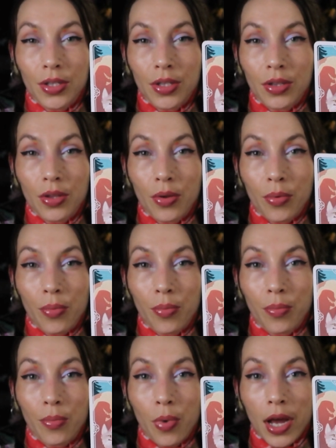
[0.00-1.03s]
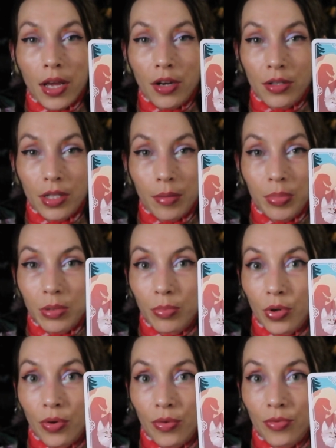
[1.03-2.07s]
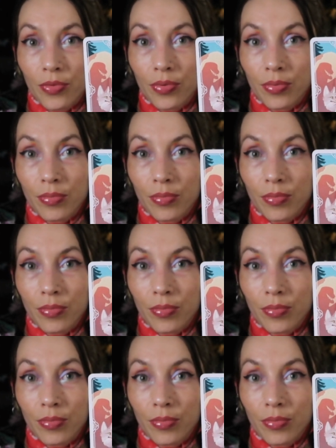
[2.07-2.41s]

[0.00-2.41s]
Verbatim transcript: the way your lips move.